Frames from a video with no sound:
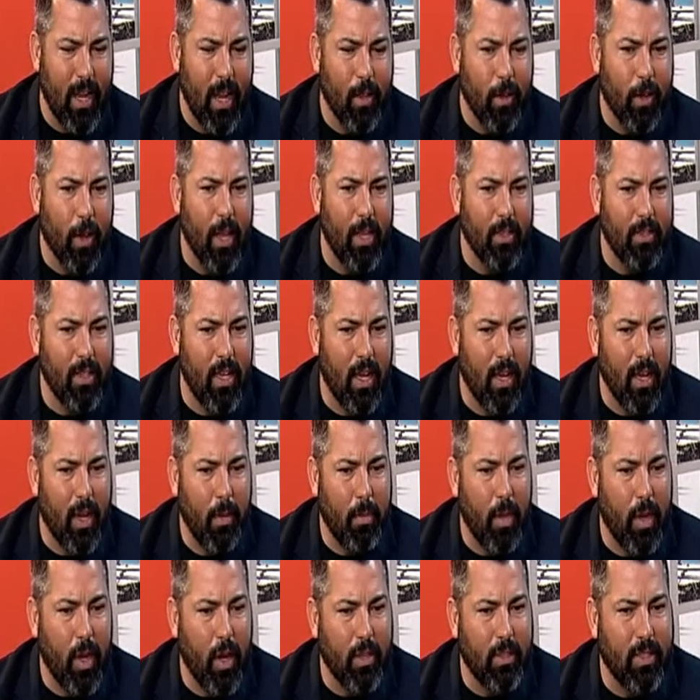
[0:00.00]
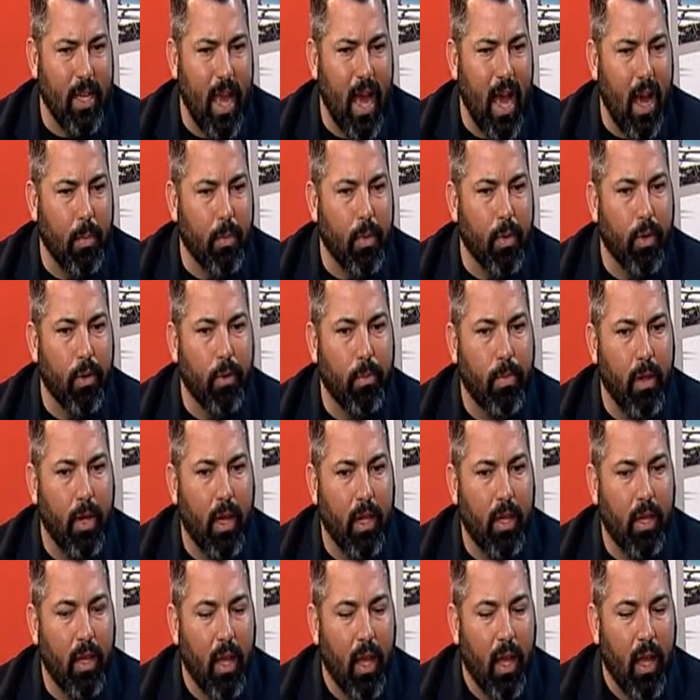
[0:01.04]
Taylor heads that up in our tap room,
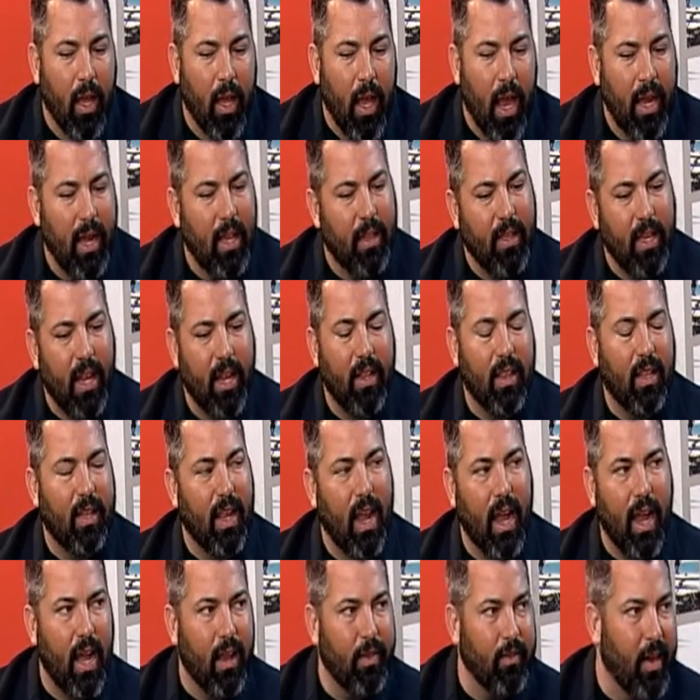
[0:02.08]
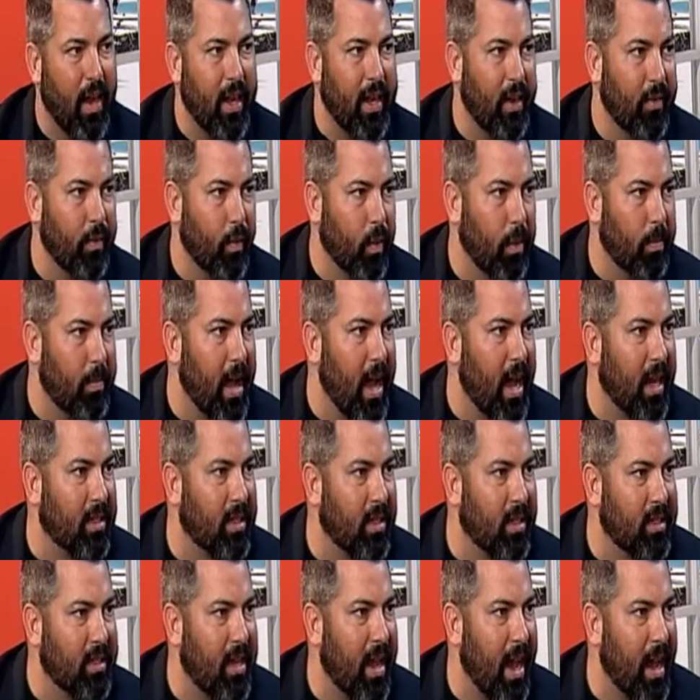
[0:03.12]
but and at the end of the day, I invite everyone back to
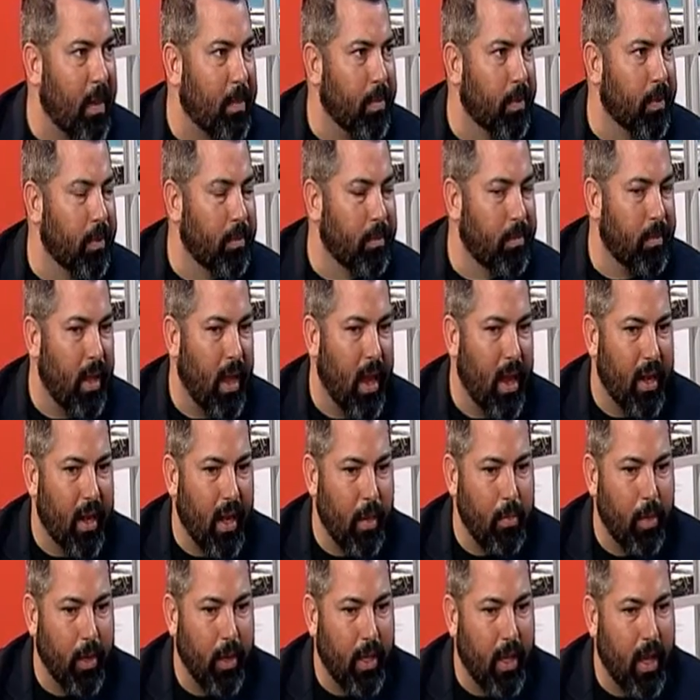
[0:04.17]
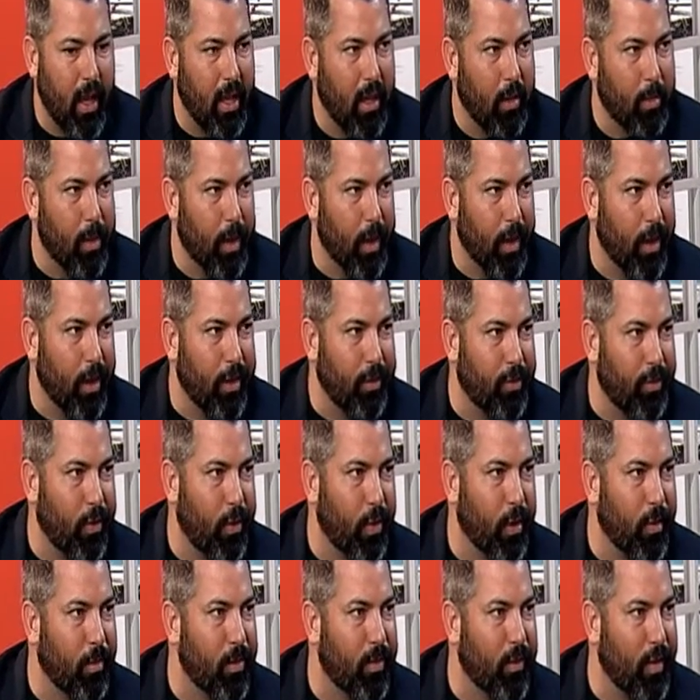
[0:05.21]
the tap room, and I put a keg of beer on
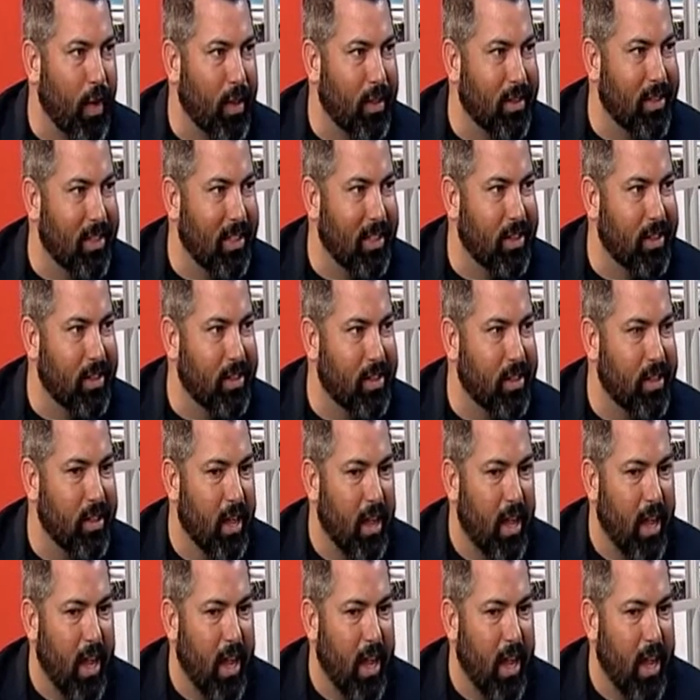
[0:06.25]
for them, the volunteers,